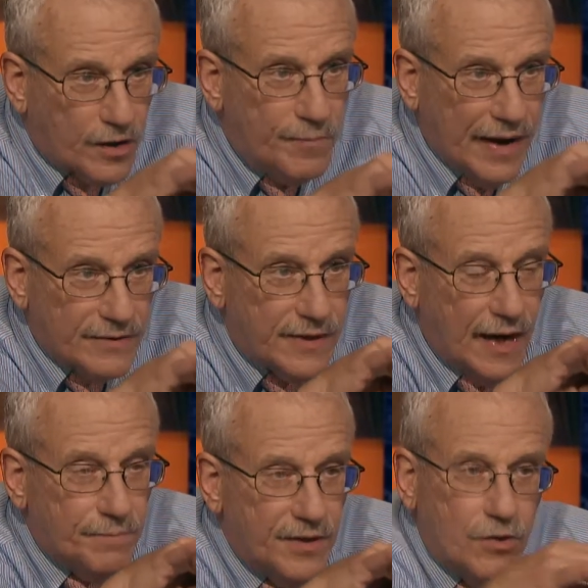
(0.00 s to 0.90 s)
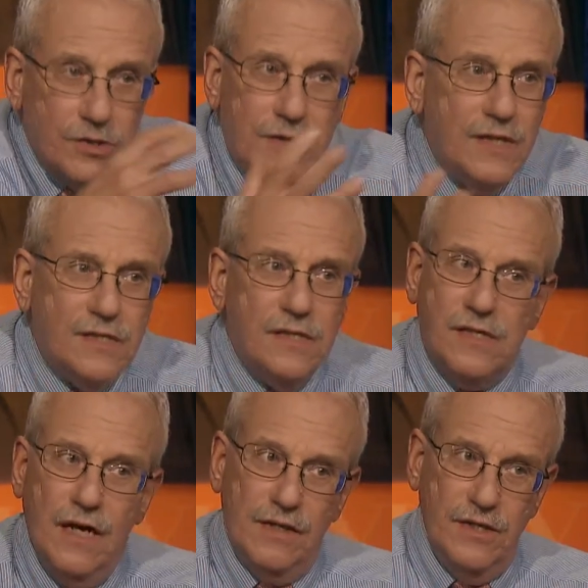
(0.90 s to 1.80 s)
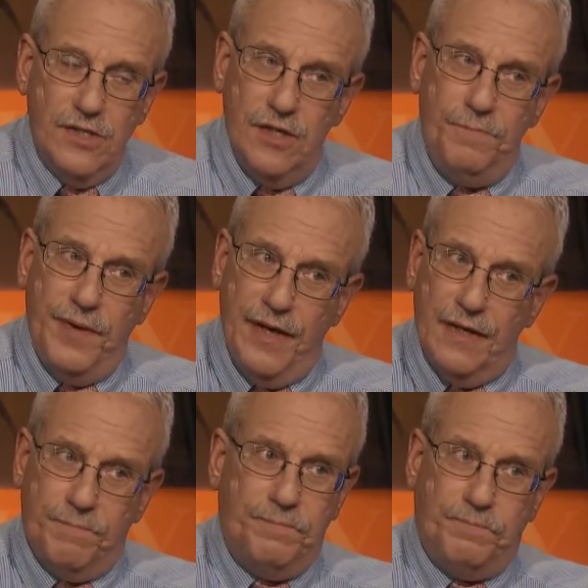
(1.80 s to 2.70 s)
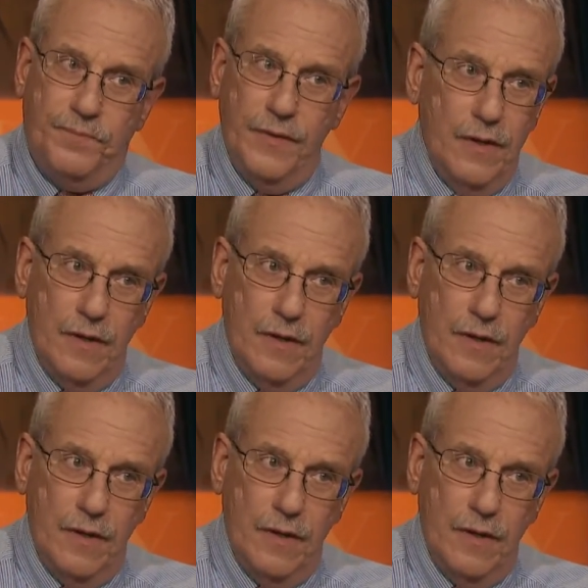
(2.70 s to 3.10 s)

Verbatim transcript: about that well, because it, this is this is a big, expense area.